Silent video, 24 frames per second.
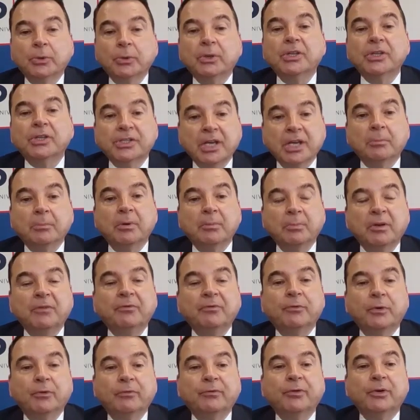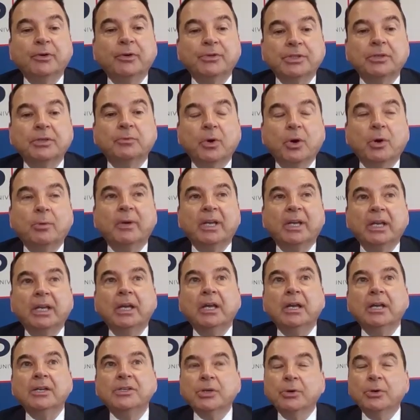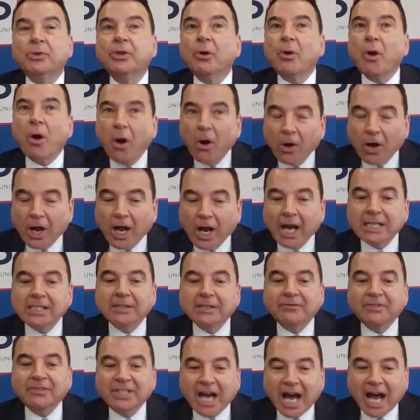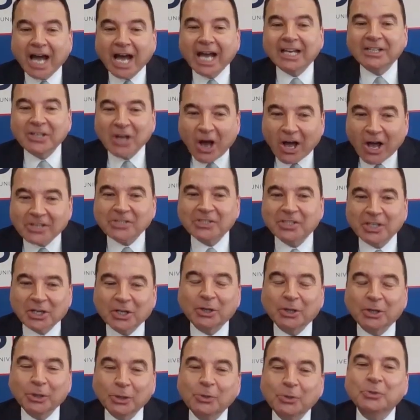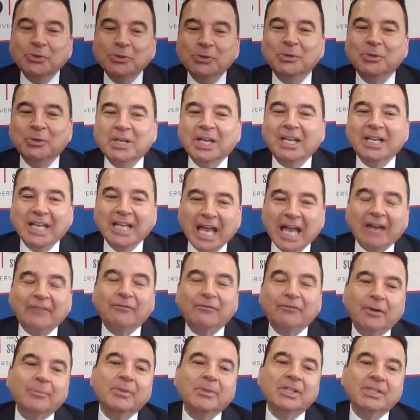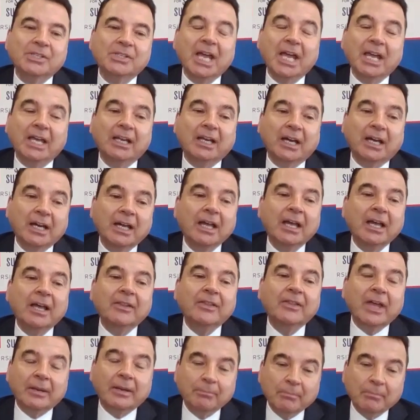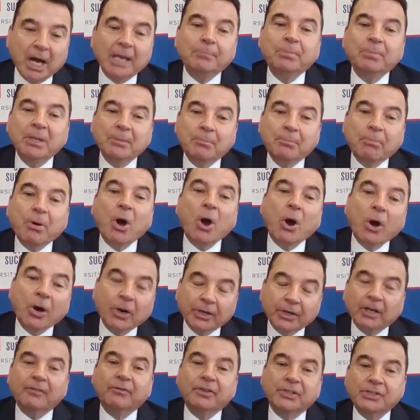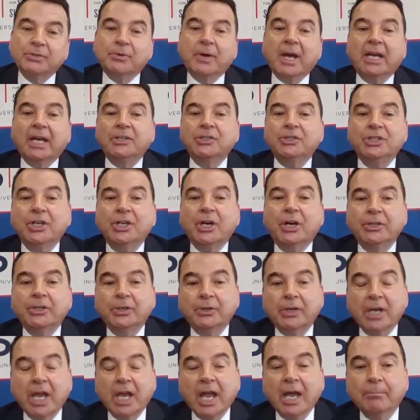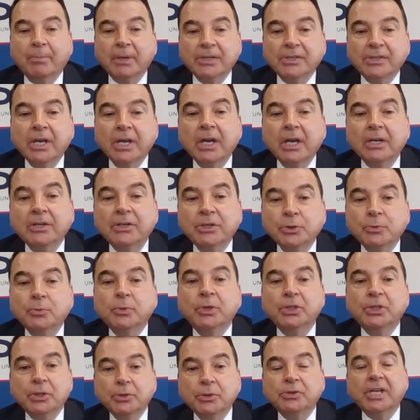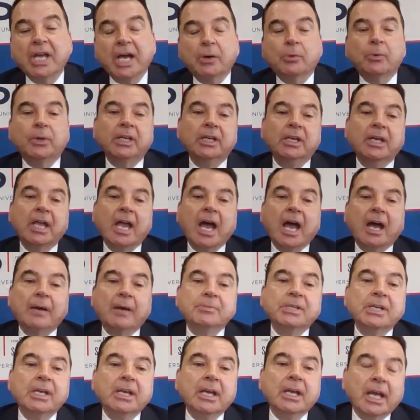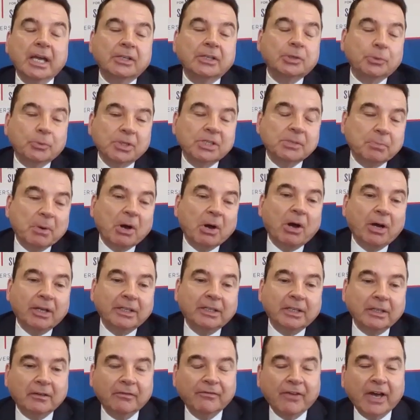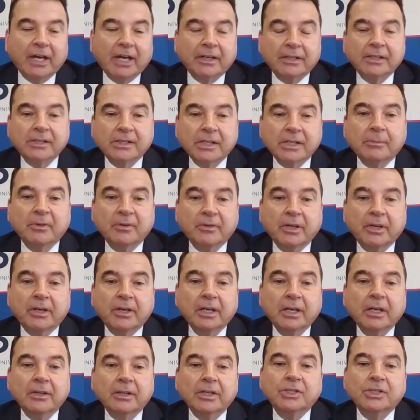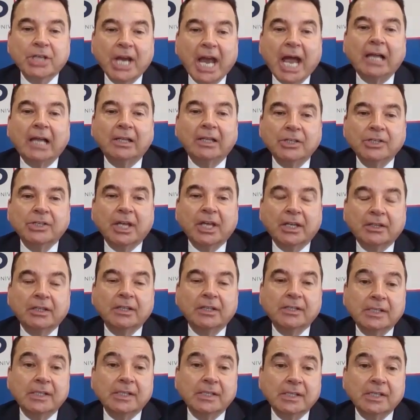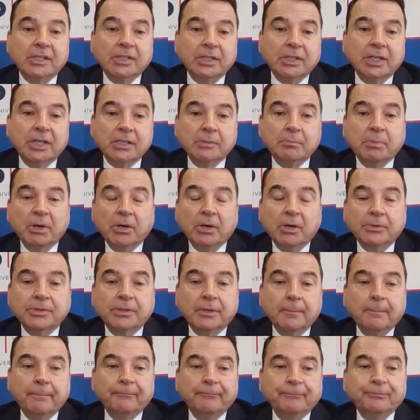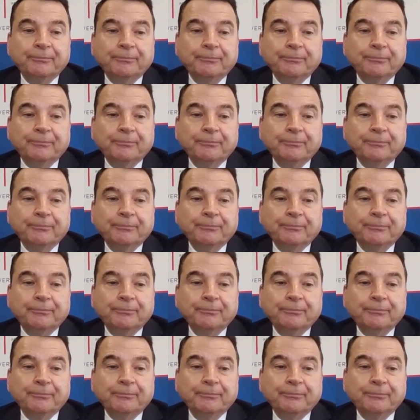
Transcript: during the summer before first enrollment. So there are all kinds of diagnostic clues you can get from this data that might be part of a strategy on your campus to reduce equity gaps and to respond, in effect, to some of the challenge that this decision has posed.